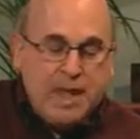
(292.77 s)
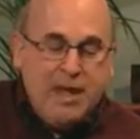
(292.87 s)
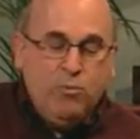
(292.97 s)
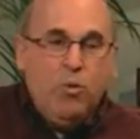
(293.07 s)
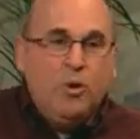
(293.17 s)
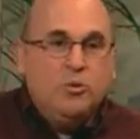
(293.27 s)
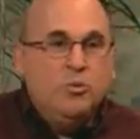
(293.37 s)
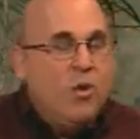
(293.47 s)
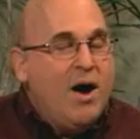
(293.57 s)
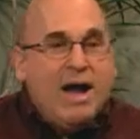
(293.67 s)
And
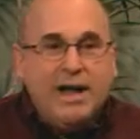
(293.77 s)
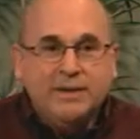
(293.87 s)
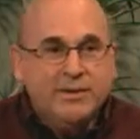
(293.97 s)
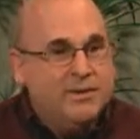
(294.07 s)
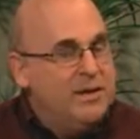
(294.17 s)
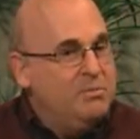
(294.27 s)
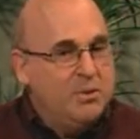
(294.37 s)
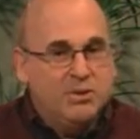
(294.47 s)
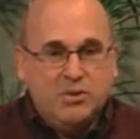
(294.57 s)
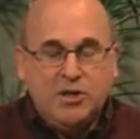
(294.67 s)
worldwide, the
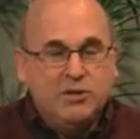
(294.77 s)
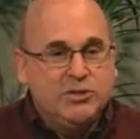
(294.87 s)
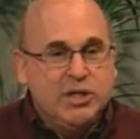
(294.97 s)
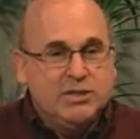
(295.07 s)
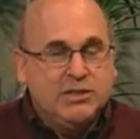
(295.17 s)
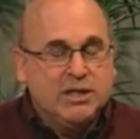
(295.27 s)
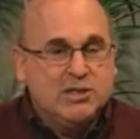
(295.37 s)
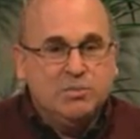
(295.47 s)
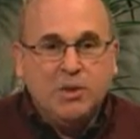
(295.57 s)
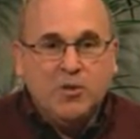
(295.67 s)
numbers are just
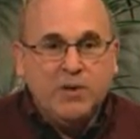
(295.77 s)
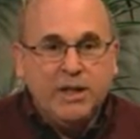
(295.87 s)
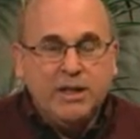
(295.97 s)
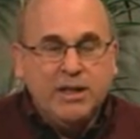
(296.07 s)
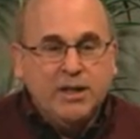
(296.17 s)
exploding.